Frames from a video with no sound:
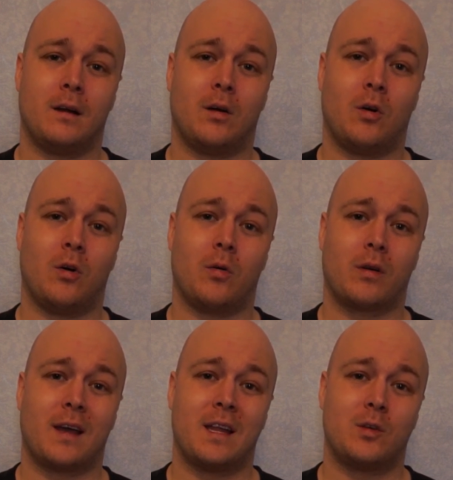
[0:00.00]

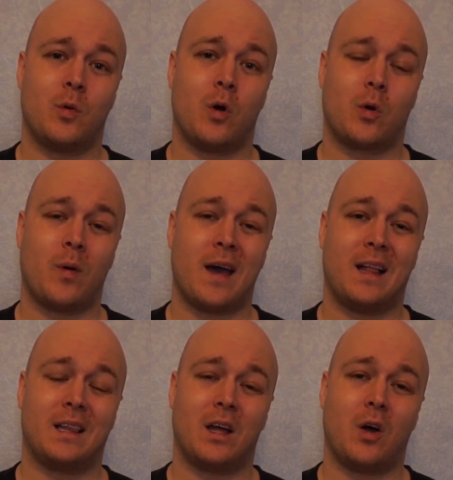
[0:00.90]
or can't work
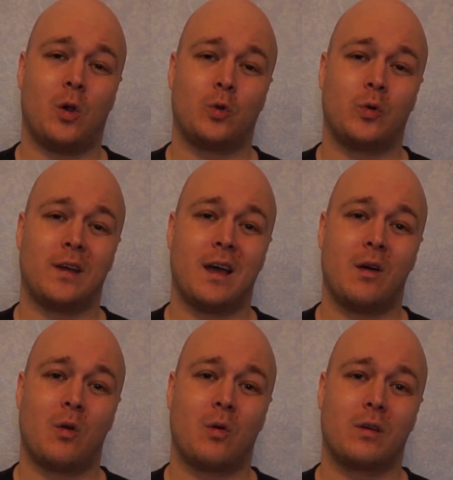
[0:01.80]
well
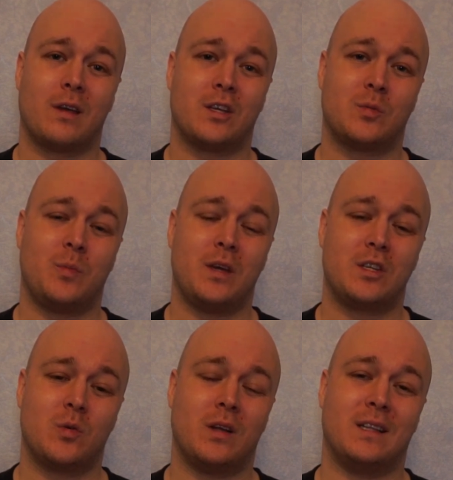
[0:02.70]
altogether, your
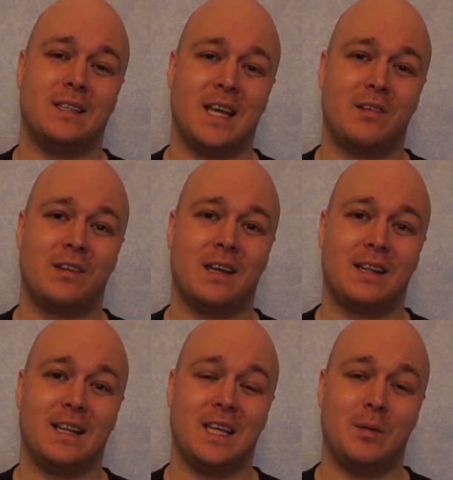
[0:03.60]
speech will
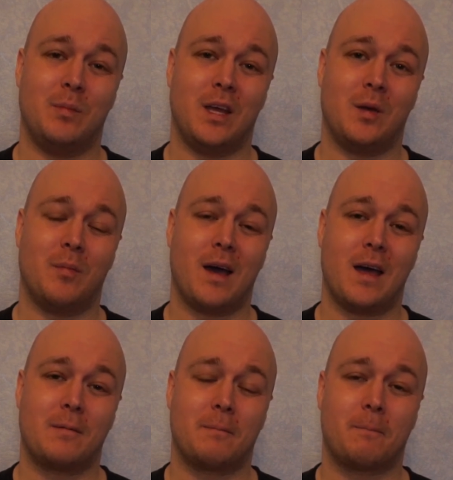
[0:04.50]
definitely be
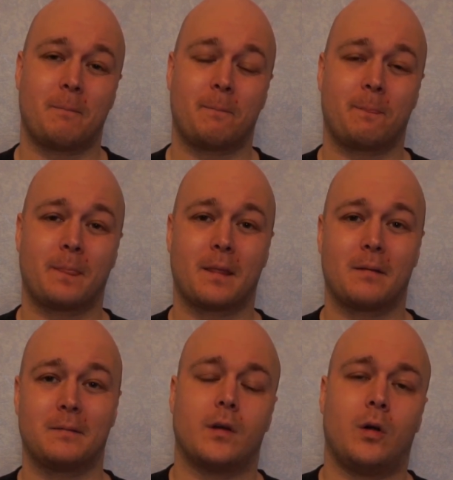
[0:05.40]
bad.
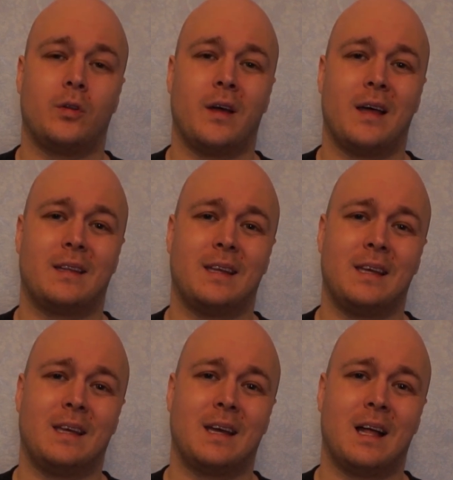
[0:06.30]
Although I
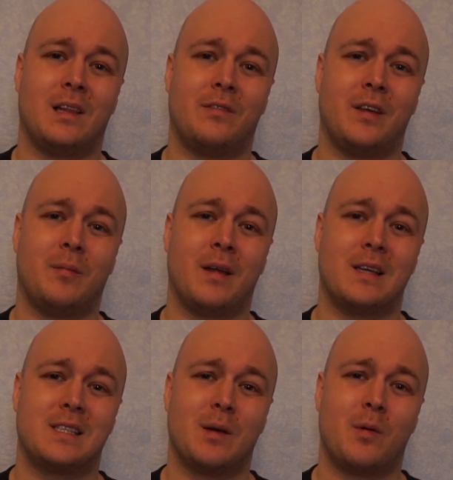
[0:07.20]
think I'll film
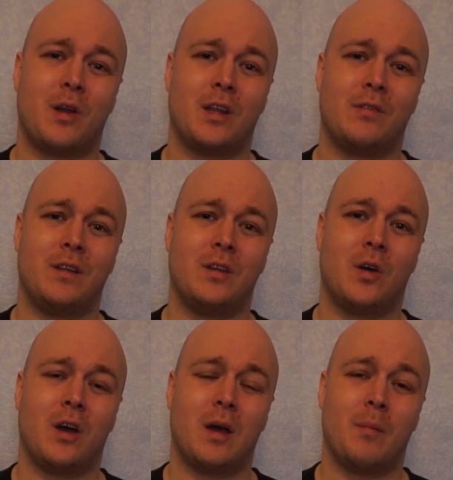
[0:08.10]
a separate
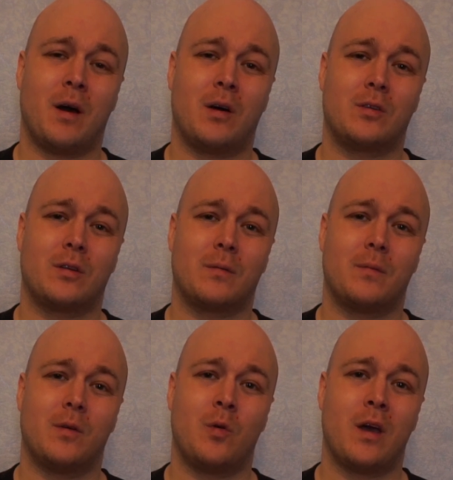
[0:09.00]
video about
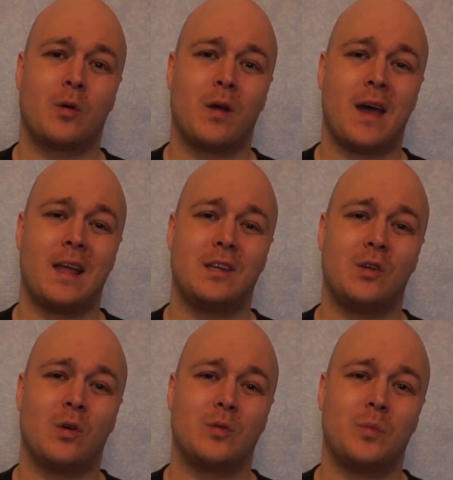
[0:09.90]

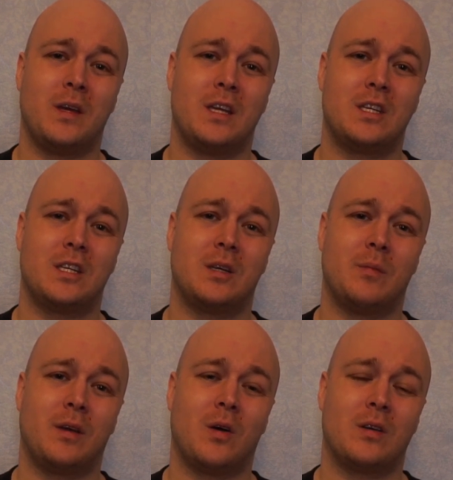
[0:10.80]
recreating your speech
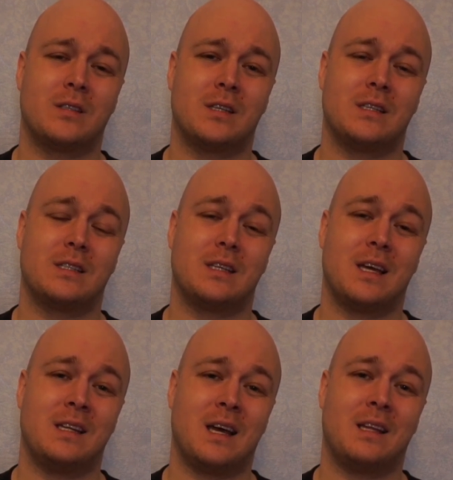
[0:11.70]
because it's
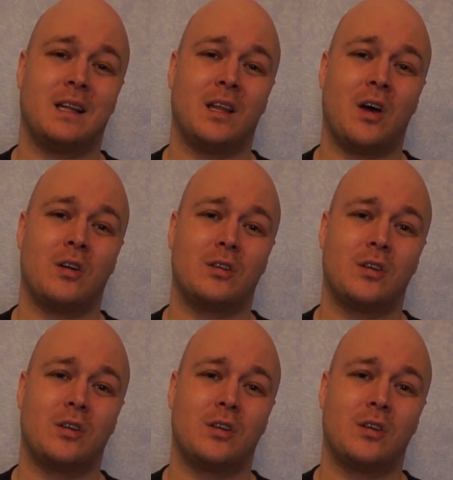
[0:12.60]
another long